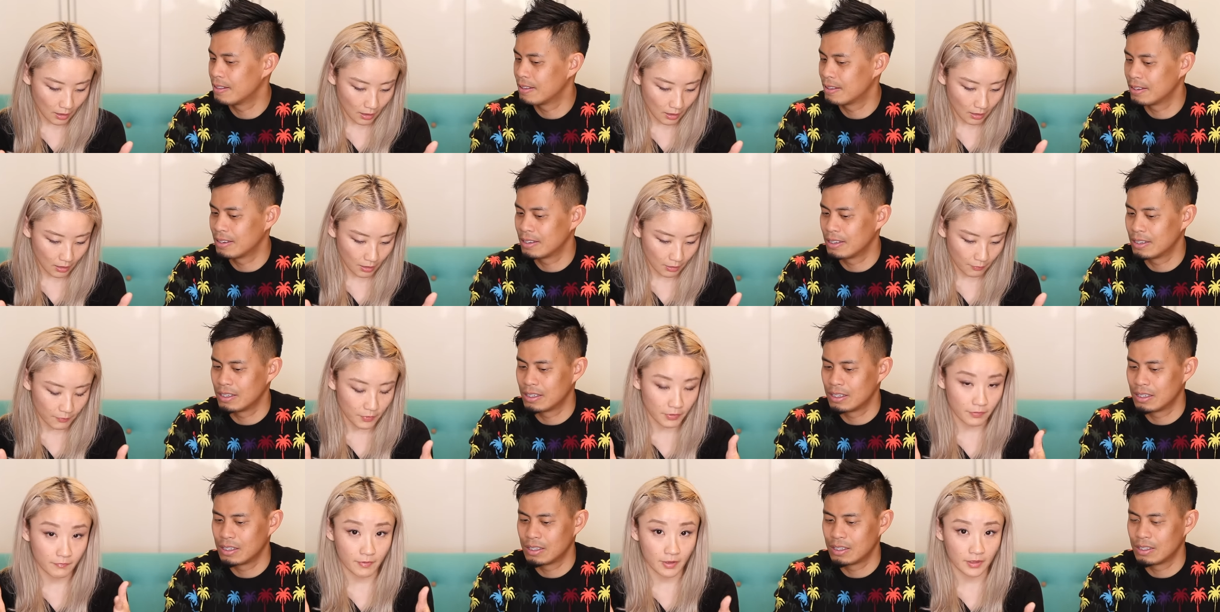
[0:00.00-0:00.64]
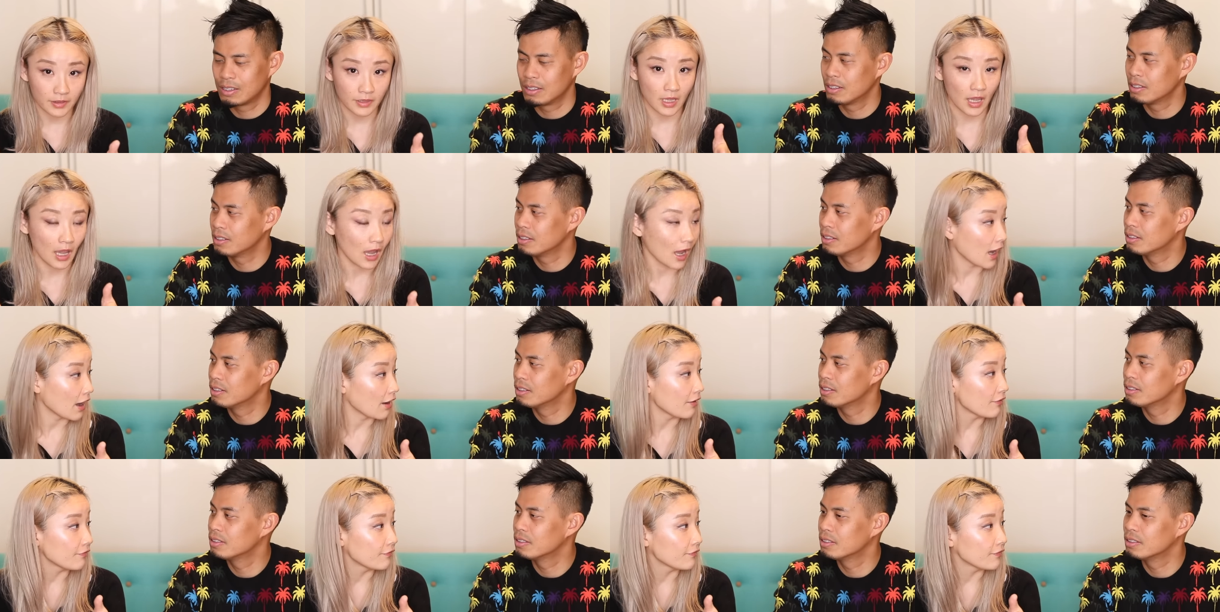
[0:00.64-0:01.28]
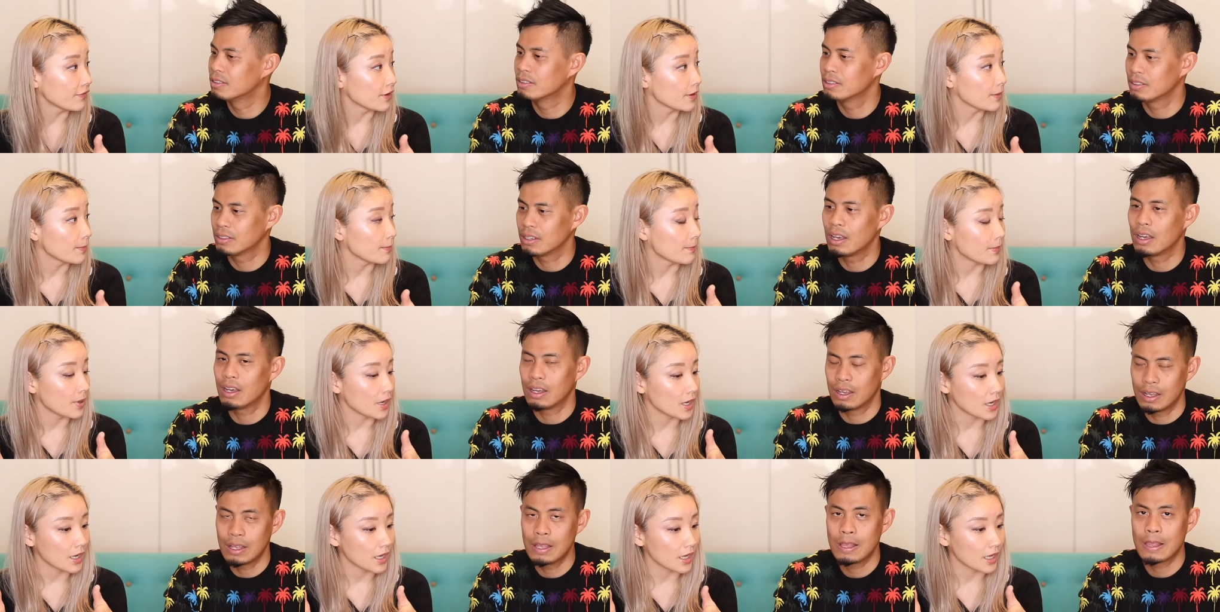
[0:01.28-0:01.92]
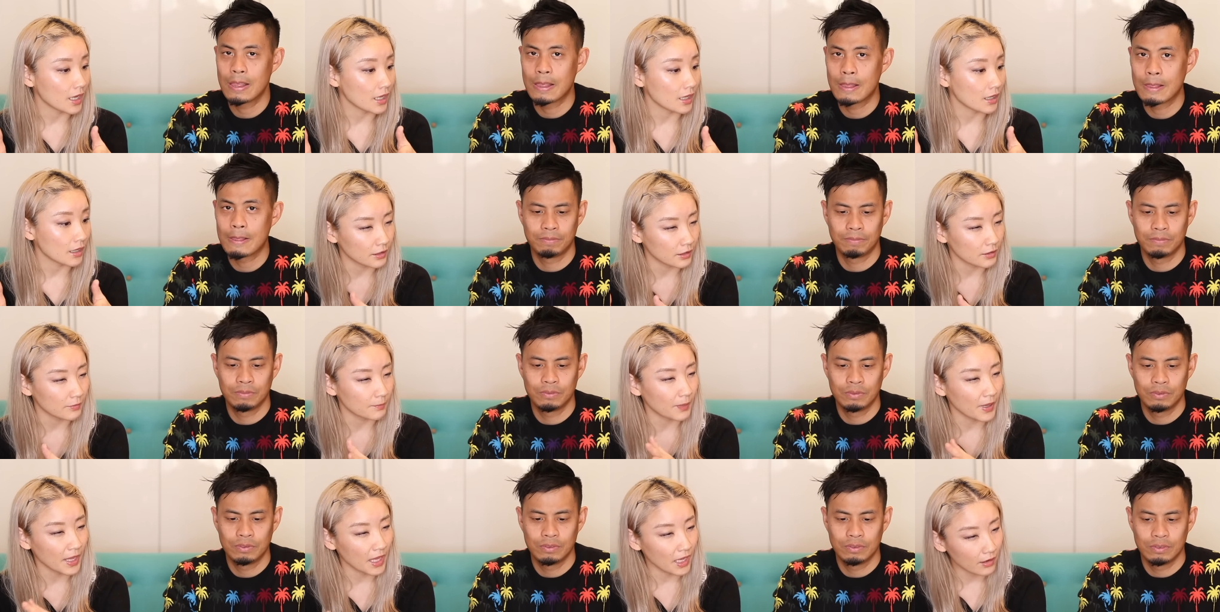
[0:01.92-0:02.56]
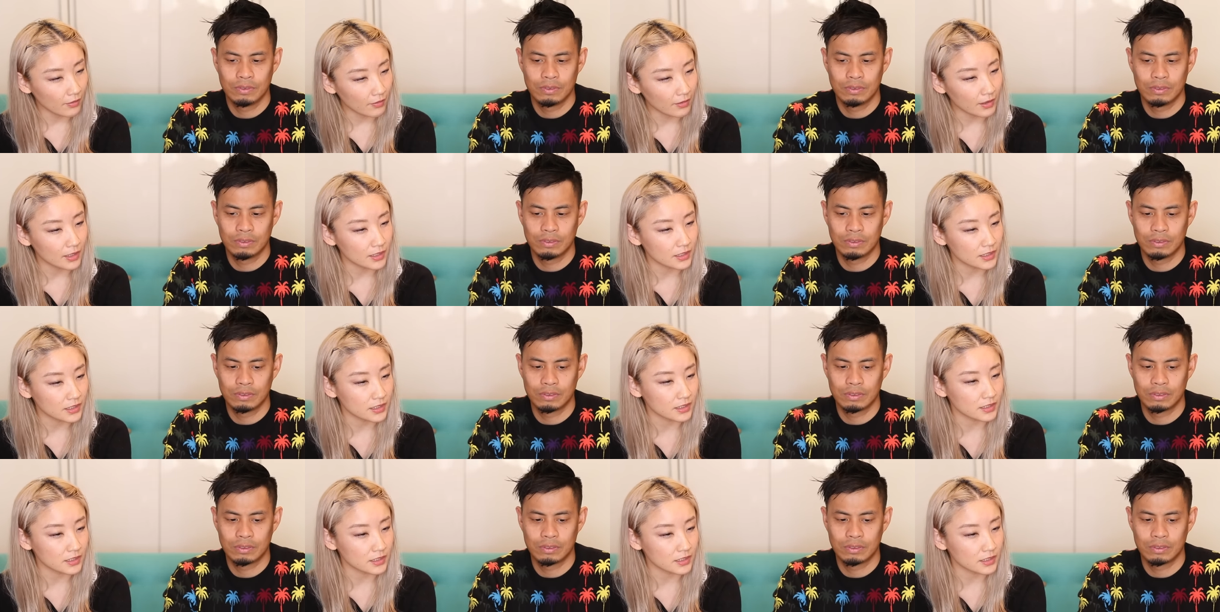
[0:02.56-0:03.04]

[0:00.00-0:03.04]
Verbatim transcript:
Speaker 1: uh, with what they have uh-huh. but their parents